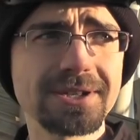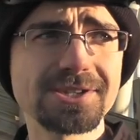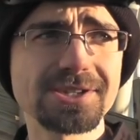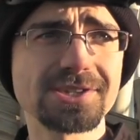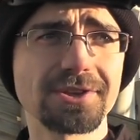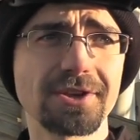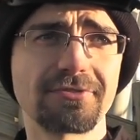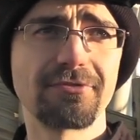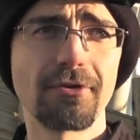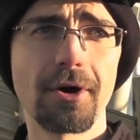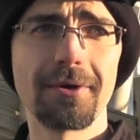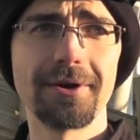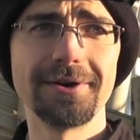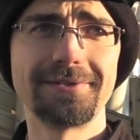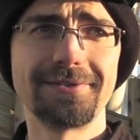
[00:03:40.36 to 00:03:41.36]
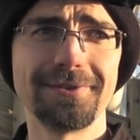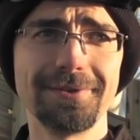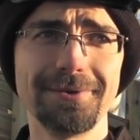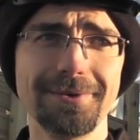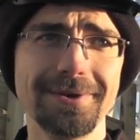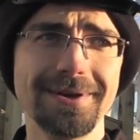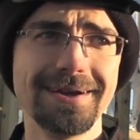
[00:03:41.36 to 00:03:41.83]
we just look forward
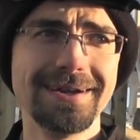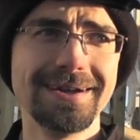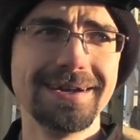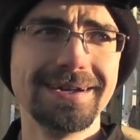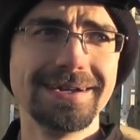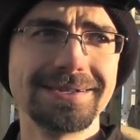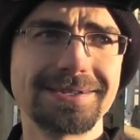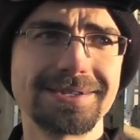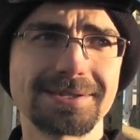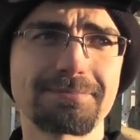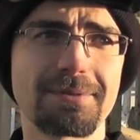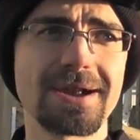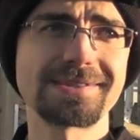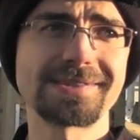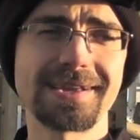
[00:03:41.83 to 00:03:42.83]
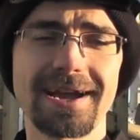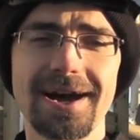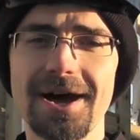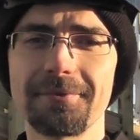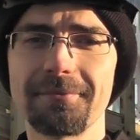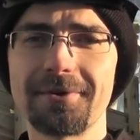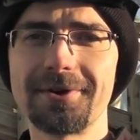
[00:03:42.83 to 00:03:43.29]
to just pressing
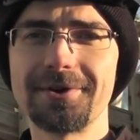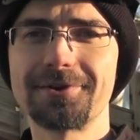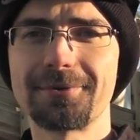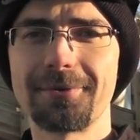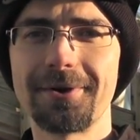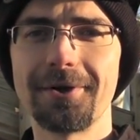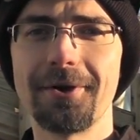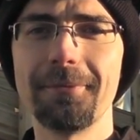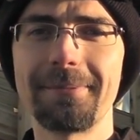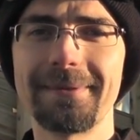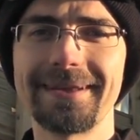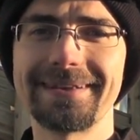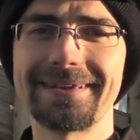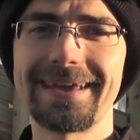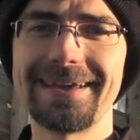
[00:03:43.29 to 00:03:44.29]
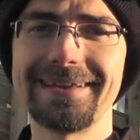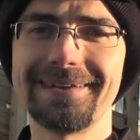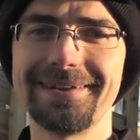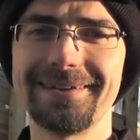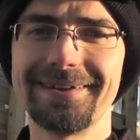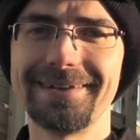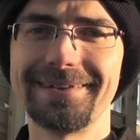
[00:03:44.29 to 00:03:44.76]
onward toward opening day
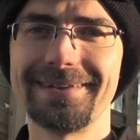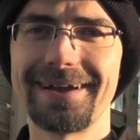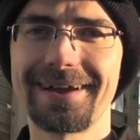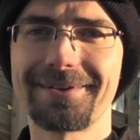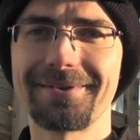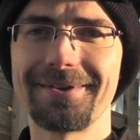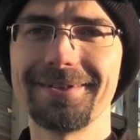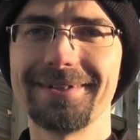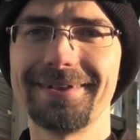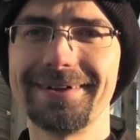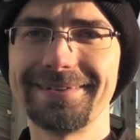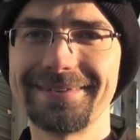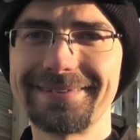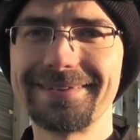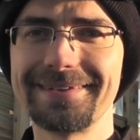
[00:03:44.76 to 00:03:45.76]
here at Gröna Lund.